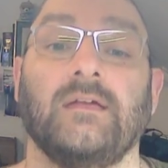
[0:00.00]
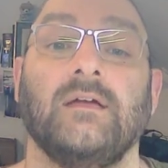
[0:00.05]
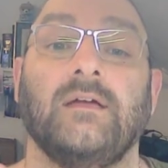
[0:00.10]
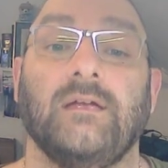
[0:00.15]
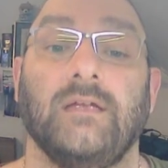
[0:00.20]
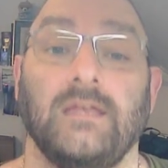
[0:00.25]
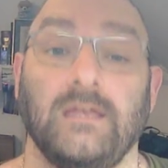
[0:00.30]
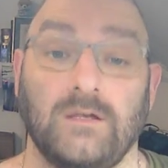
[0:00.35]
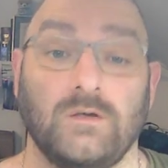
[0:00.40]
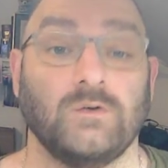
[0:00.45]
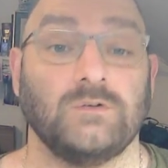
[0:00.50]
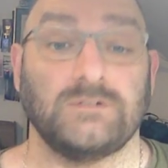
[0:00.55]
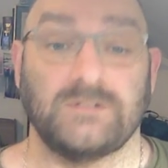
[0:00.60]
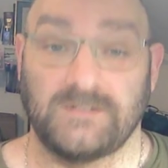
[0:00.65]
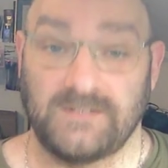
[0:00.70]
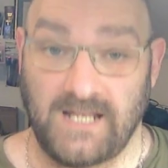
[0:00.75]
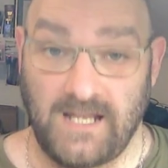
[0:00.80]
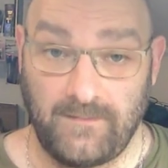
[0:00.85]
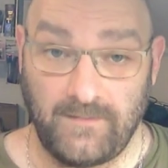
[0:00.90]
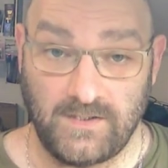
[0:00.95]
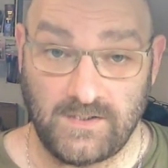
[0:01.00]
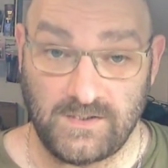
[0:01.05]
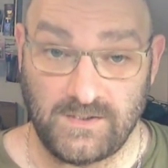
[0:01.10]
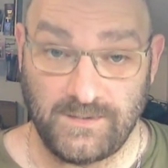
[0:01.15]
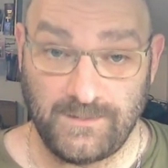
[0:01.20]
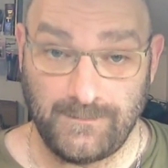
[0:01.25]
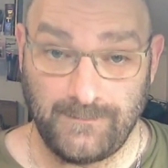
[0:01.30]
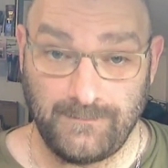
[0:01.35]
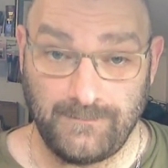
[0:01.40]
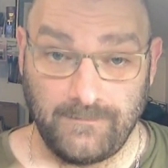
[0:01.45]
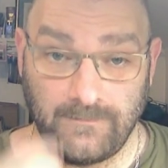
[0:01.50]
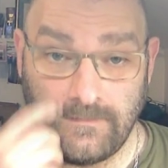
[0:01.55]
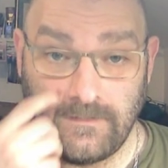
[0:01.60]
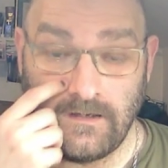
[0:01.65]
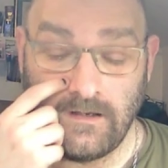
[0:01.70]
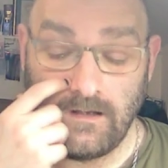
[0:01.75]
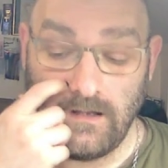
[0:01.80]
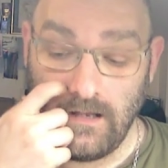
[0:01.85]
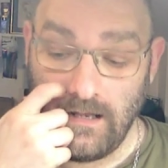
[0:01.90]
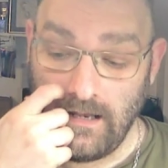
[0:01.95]
it causes damage.
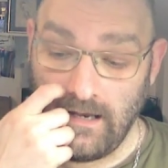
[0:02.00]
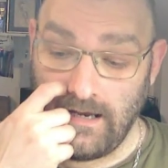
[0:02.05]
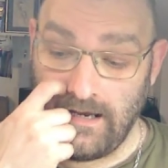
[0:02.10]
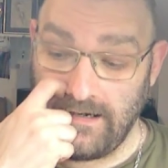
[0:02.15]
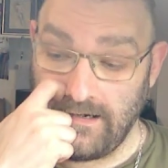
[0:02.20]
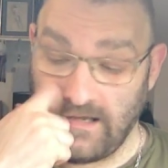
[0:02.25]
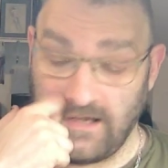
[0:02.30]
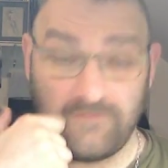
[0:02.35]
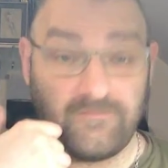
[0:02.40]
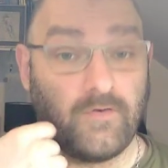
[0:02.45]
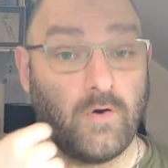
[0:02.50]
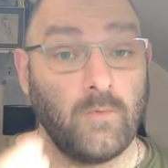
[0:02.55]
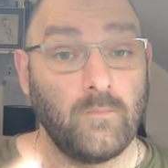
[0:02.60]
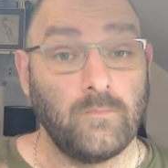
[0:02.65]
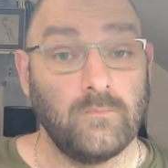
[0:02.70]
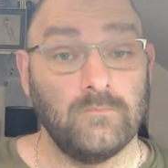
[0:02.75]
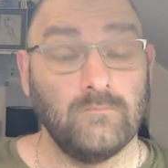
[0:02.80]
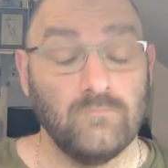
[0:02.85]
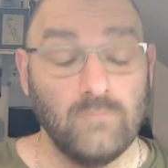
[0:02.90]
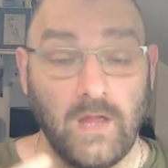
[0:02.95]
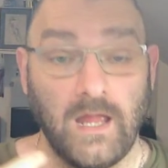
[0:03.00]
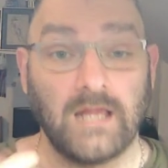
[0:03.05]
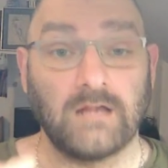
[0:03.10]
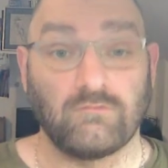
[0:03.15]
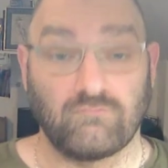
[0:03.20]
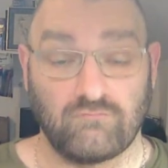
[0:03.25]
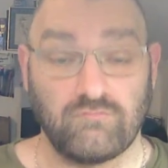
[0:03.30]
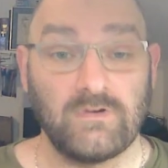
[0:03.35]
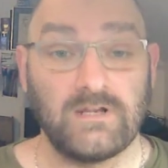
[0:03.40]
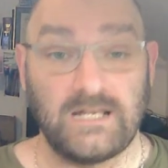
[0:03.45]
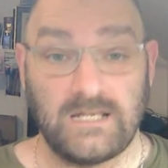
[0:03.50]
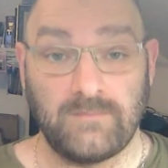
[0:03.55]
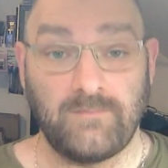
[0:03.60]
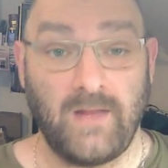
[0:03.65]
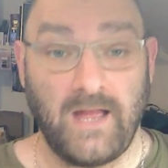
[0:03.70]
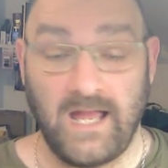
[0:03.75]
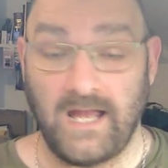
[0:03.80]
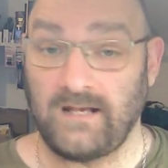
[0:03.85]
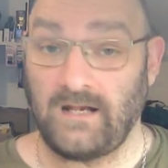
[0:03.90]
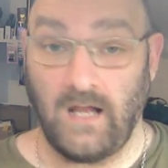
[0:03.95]
And I felt eh, really
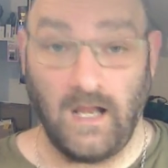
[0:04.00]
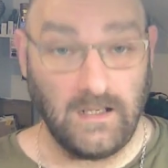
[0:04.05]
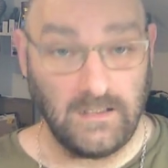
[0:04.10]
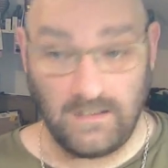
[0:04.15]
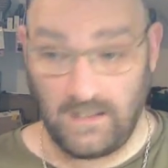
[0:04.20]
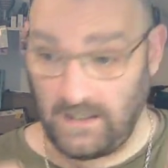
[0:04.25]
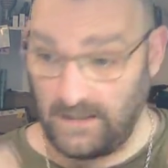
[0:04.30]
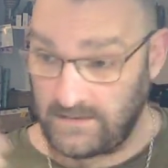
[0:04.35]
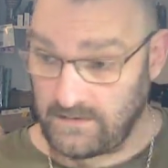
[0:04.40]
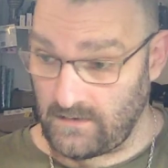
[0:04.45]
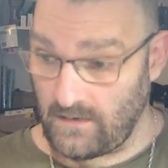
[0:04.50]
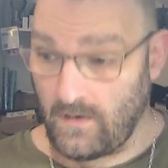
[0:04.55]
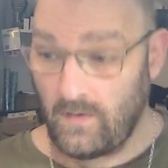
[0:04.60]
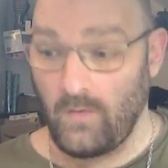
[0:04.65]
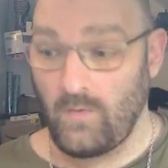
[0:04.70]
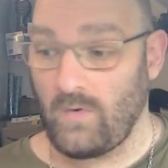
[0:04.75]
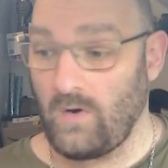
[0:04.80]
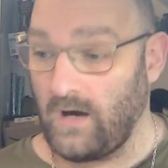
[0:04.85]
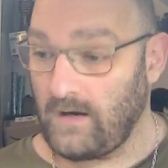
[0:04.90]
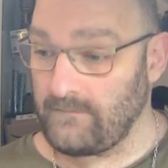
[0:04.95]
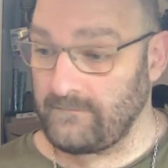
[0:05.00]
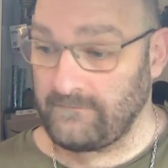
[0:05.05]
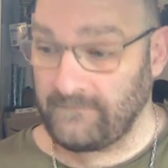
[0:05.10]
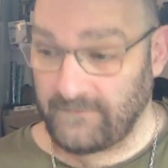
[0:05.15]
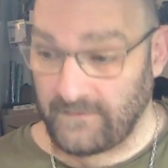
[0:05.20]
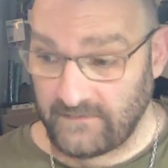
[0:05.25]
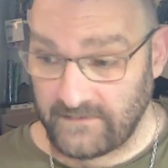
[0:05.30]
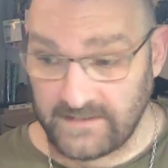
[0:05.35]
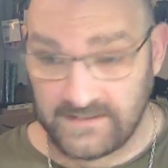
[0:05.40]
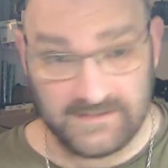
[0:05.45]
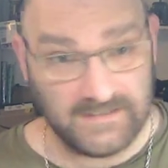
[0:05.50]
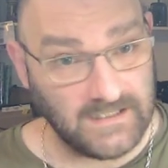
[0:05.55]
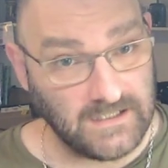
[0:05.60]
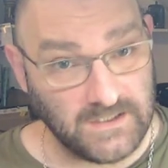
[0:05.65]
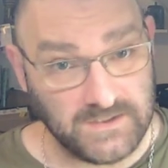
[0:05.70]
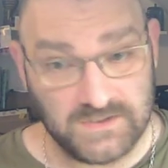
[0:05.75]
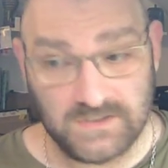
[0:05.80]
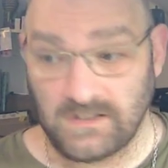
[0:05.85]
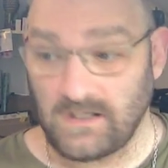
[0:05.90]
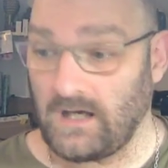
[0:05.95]
bad. I, I know I'm very
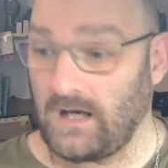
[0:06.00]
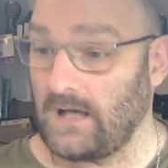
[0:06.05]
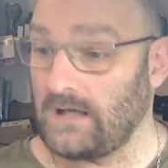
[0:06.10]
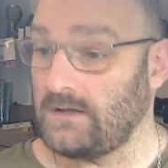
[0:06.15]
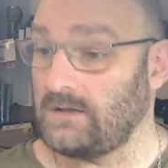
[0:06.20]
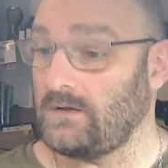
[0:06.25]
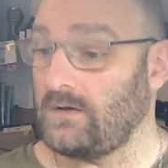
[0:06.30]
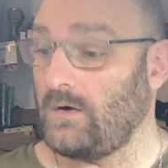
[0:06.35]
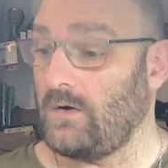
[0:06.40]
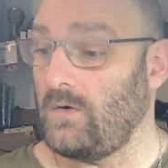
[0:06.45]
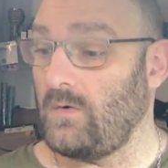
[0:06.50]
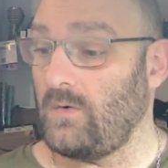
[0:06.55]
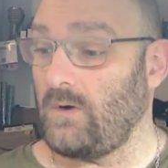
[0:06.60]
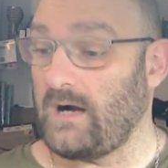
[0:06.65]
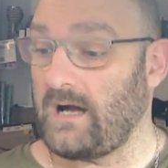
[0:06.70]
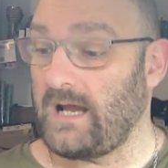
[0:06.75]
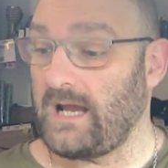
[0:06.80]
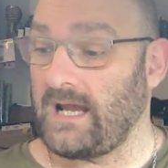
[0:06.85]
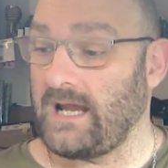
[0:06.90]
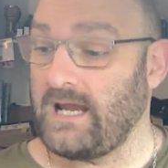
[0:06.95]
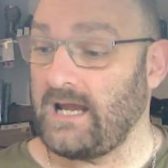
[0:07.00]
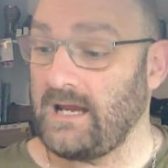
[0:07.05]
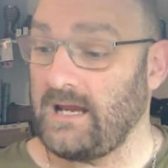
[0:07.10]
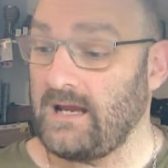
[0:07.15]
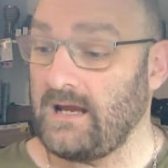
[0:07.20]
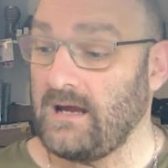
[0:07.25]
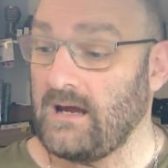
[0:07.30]
intelligent. I know I